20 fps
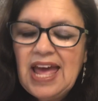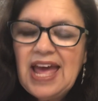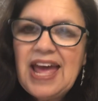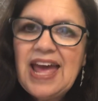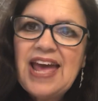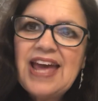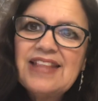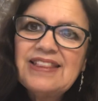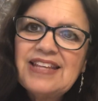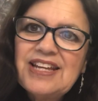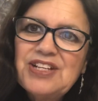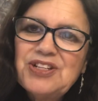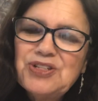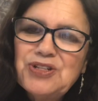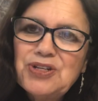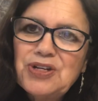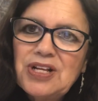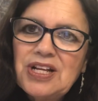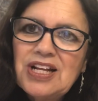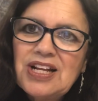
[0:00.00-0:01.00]
And they
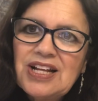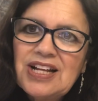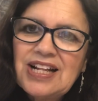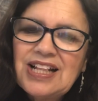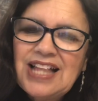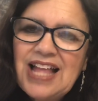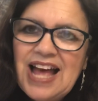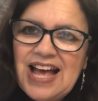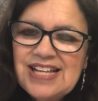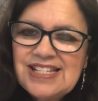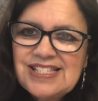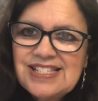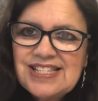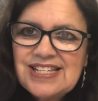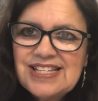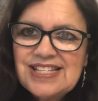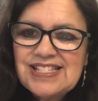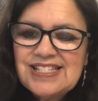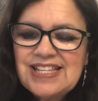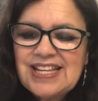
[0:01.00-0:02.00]
took
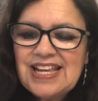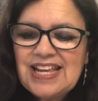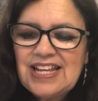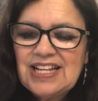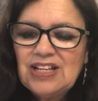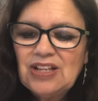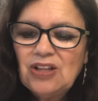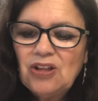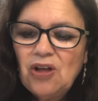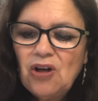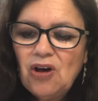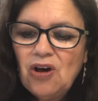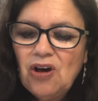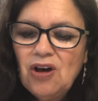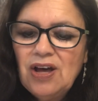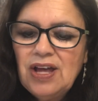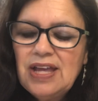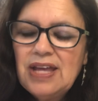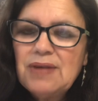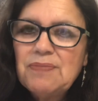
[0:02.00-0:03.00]
classes in
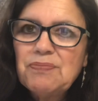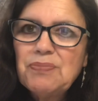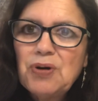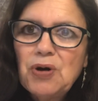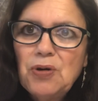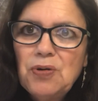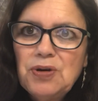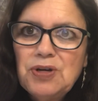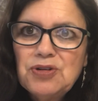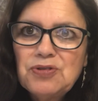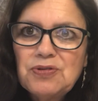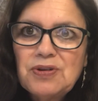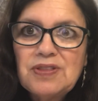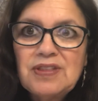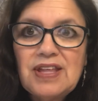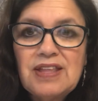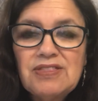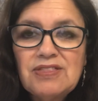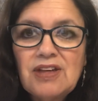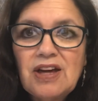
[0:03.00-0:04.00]
law and poetry.
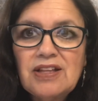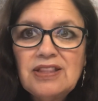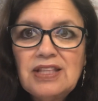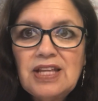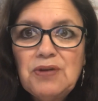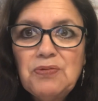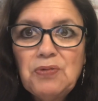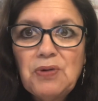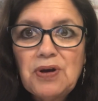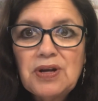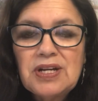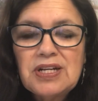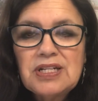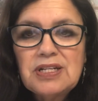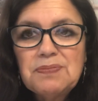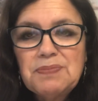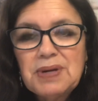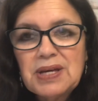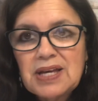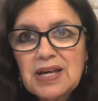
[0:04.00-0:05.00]
They thought they wanted
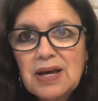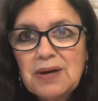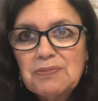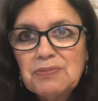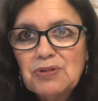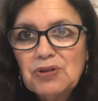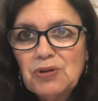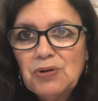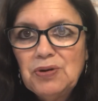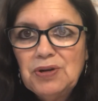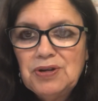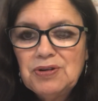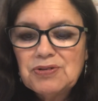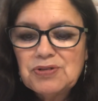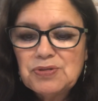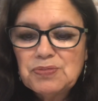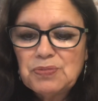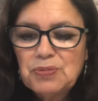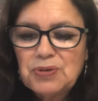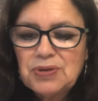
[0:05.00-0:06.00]
to become
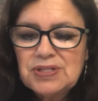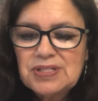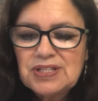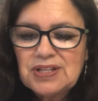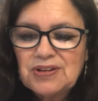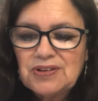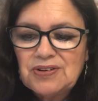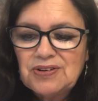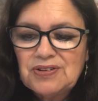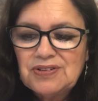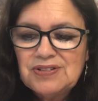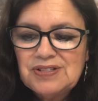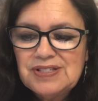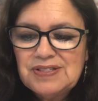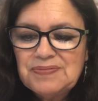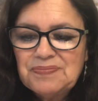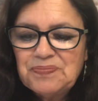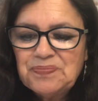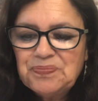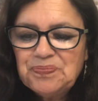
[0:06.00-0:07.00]
lawyers, boys and
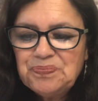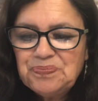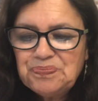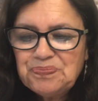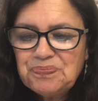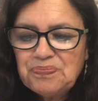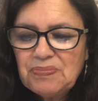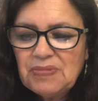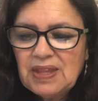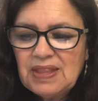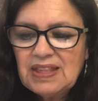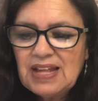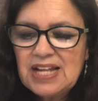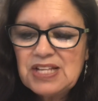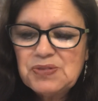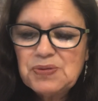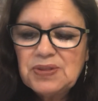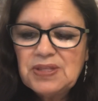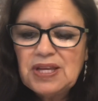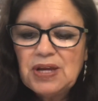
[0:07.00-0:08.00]
girls.
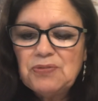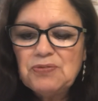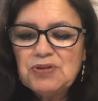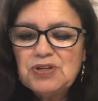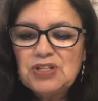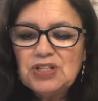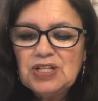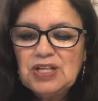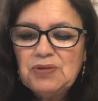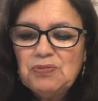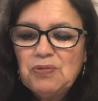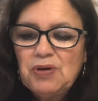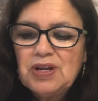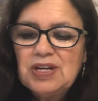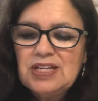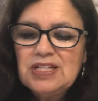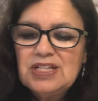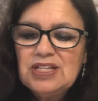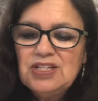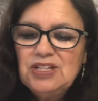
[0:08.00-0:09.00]
That's what they originally
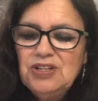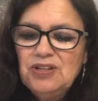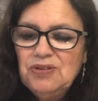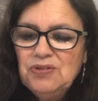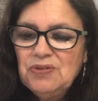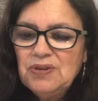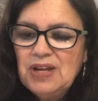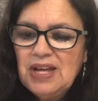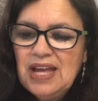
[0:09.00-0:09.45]
wanted to do.